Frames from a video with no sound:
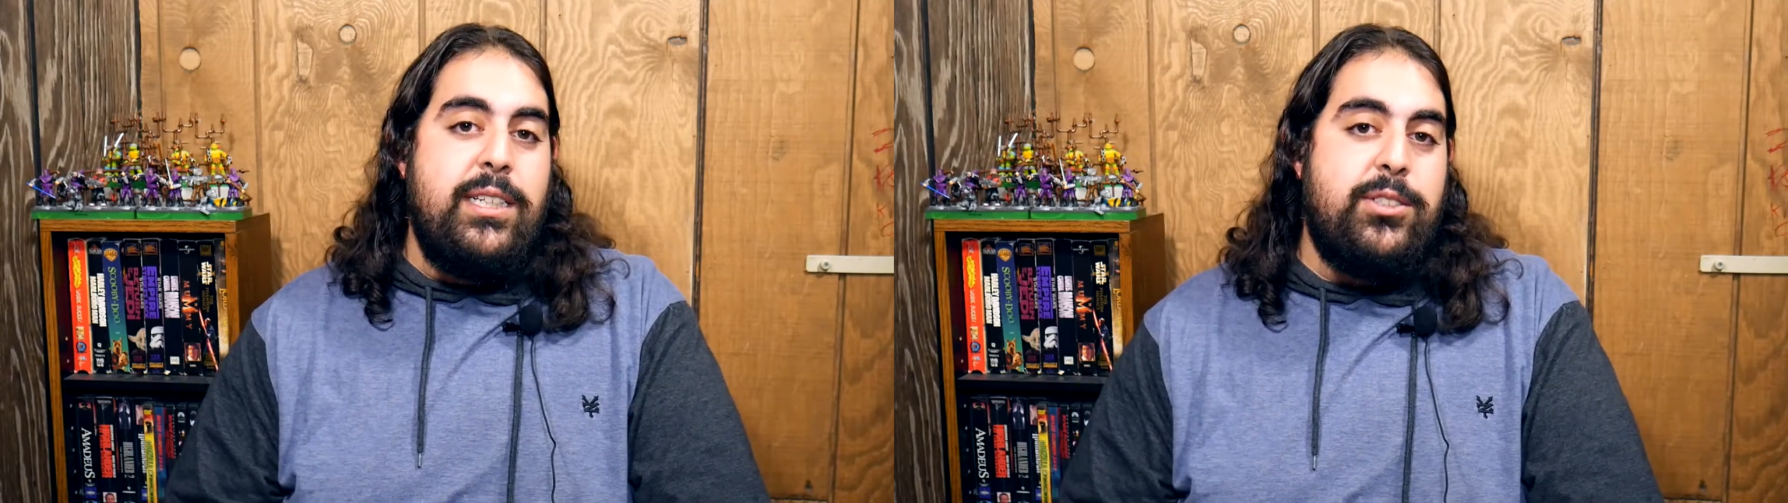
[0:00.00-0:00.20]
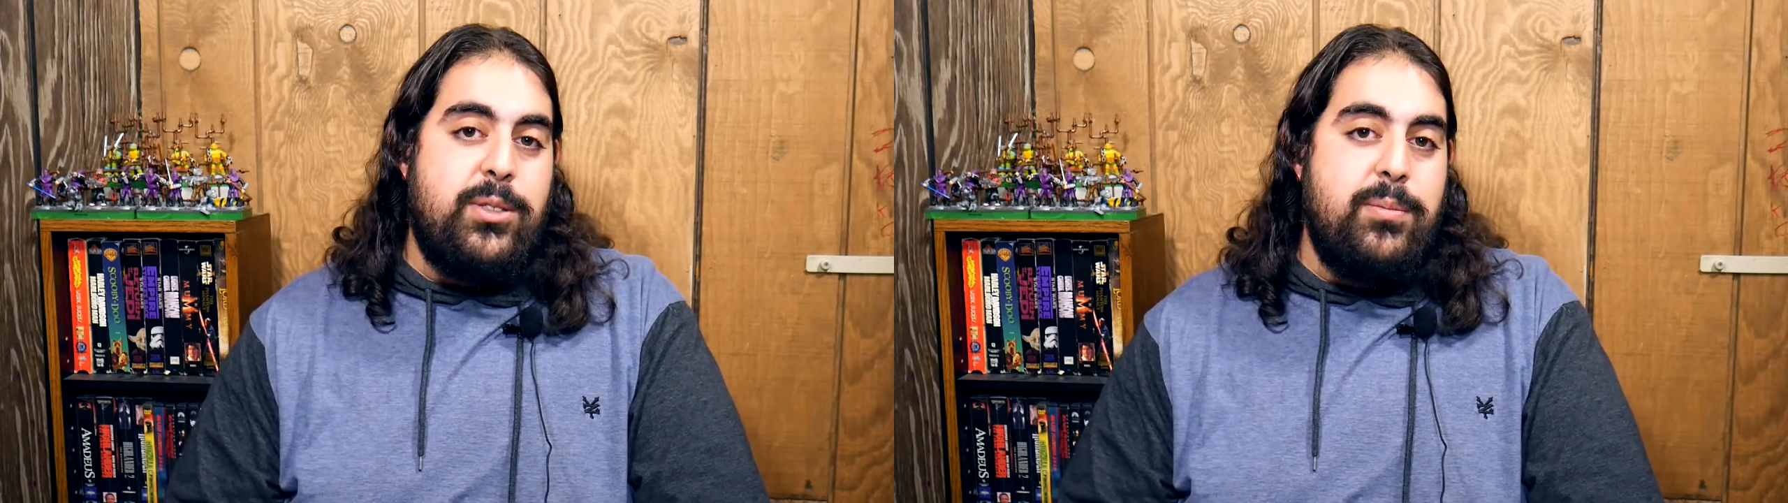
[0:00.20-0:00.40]

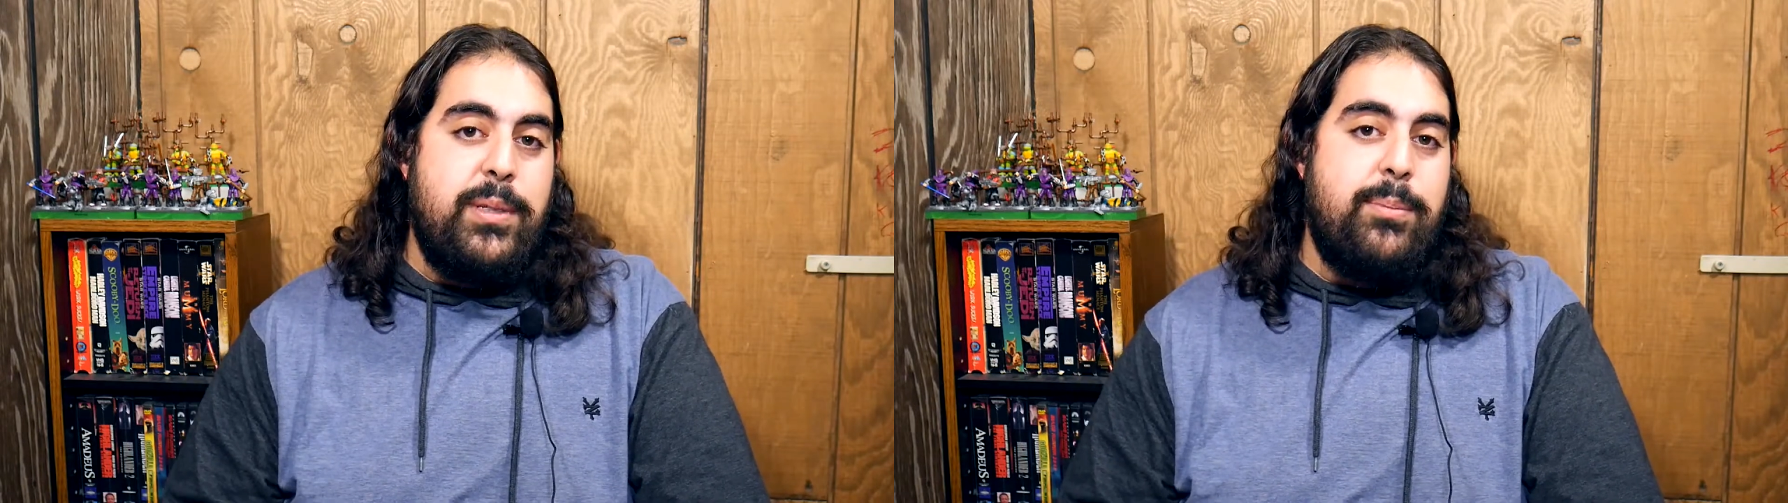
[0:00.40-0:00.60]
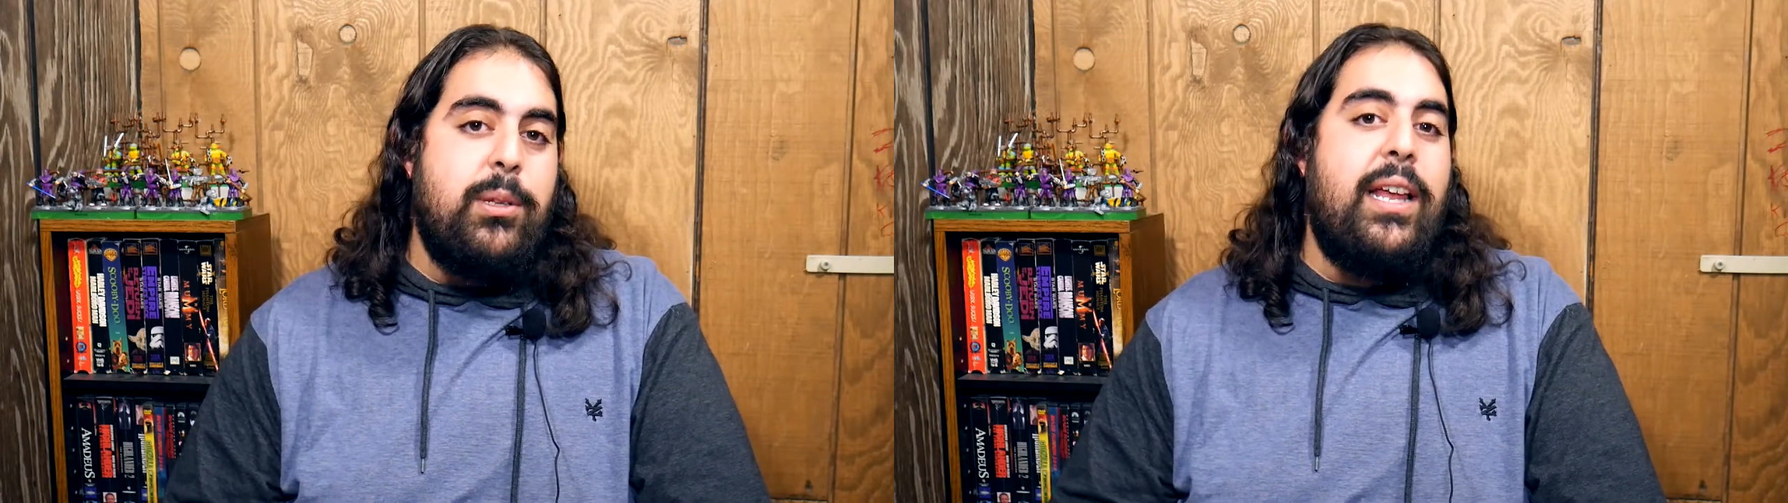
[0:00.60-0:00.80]
Eastern
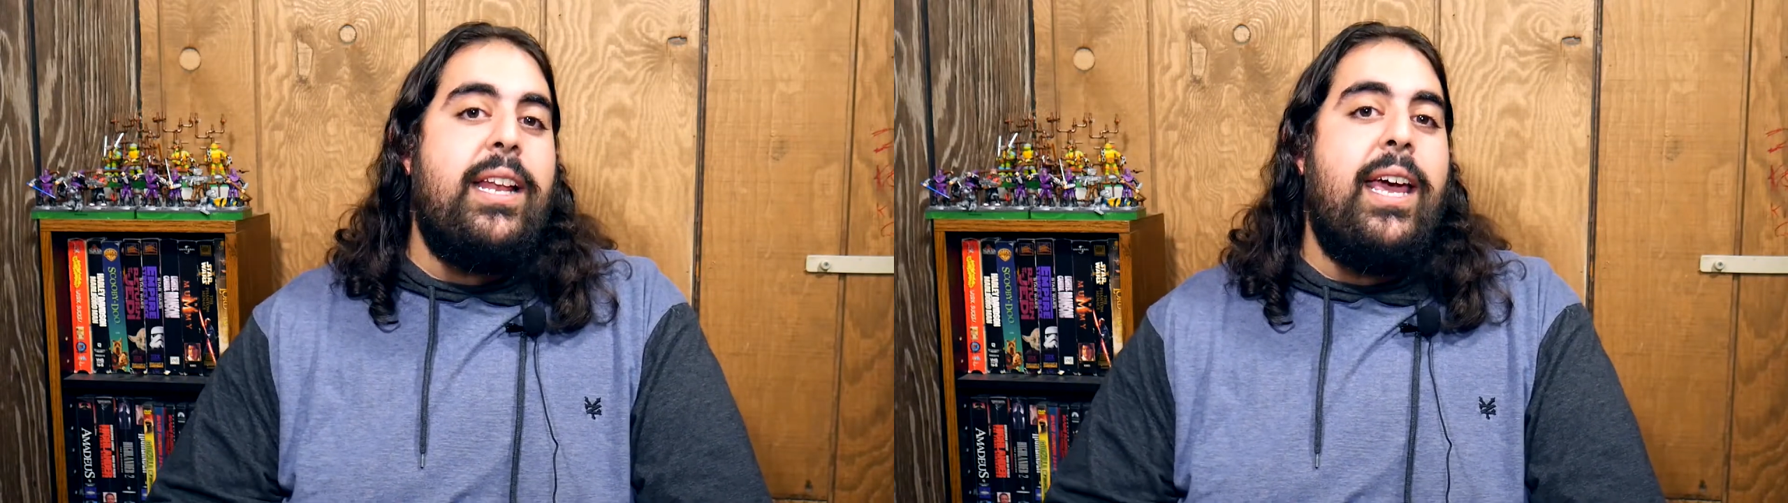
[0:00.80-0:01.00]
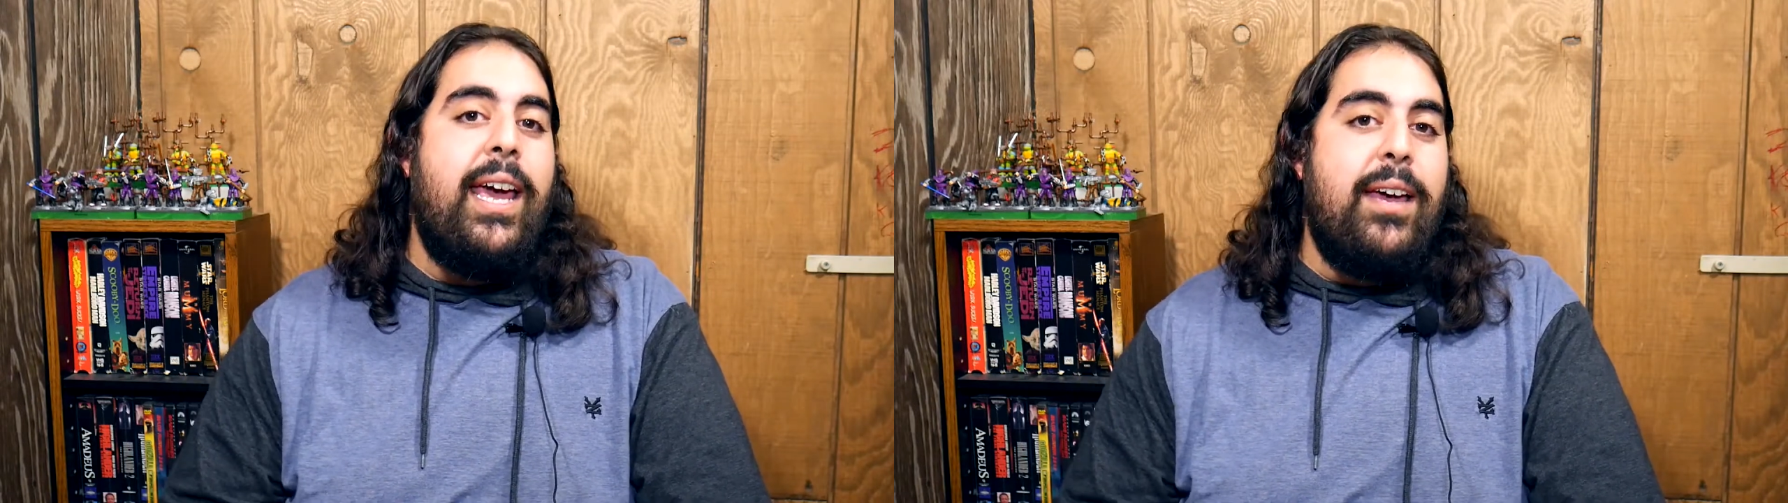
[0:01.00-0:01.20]
people
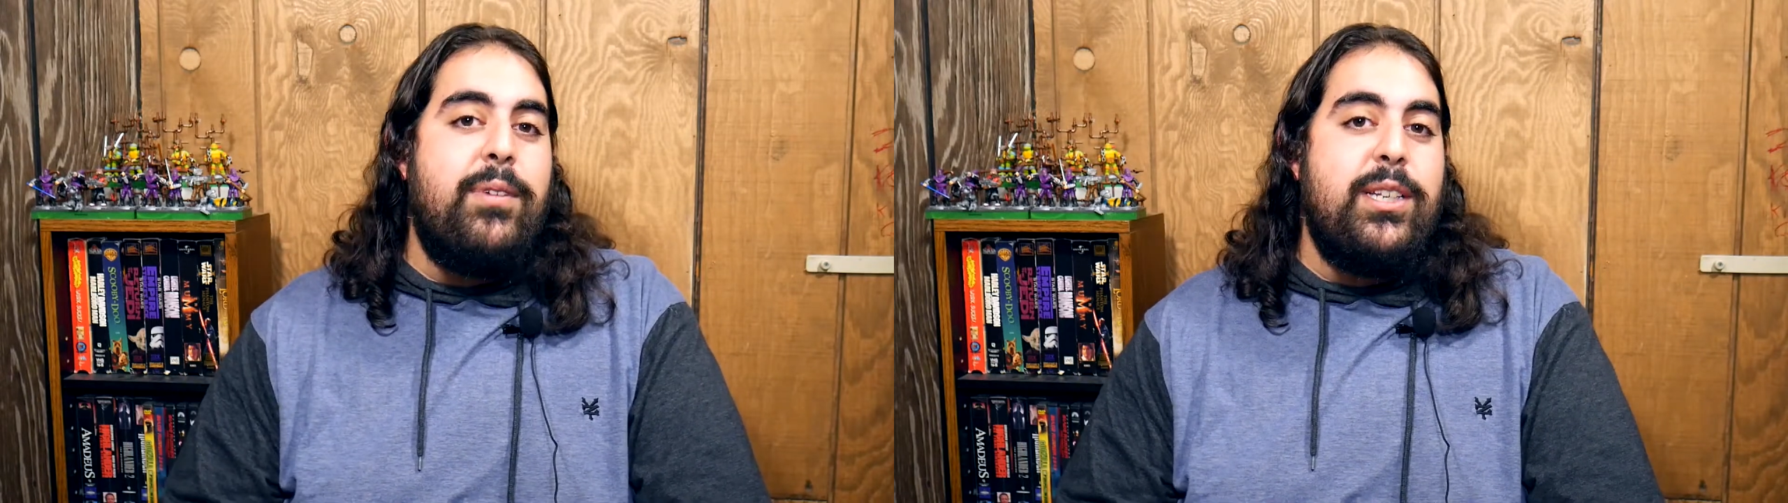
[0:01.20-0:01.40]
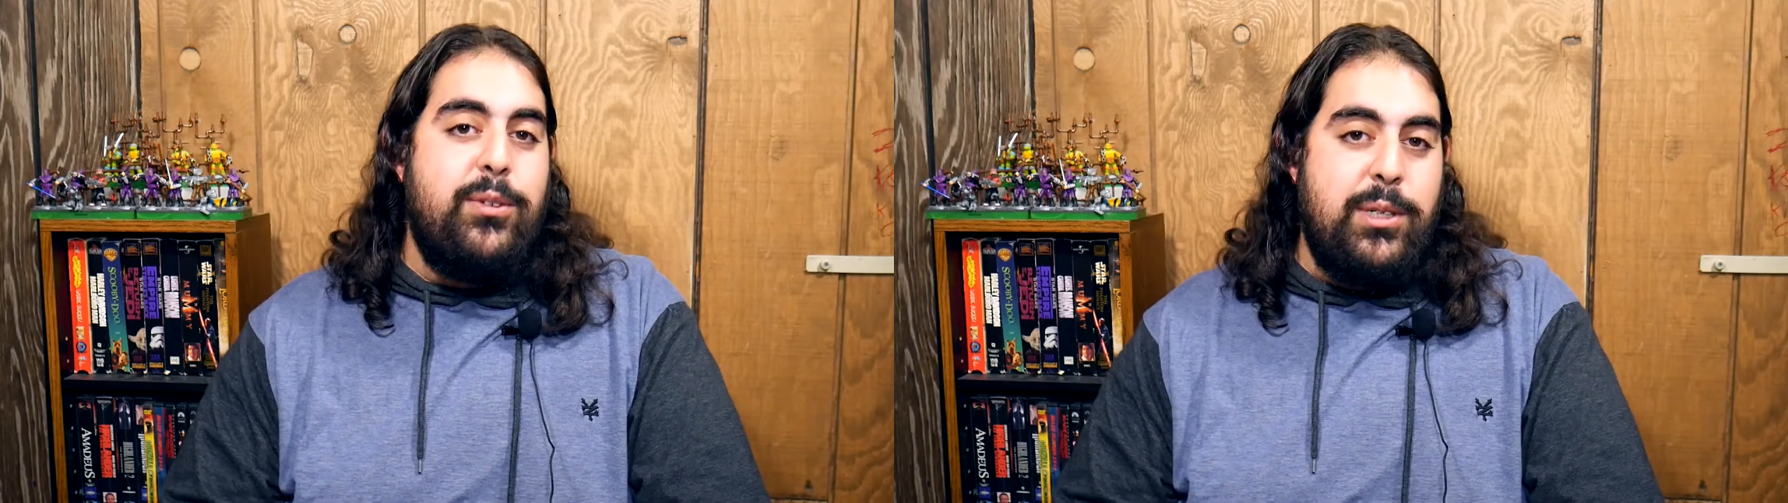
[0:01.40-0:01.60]
and having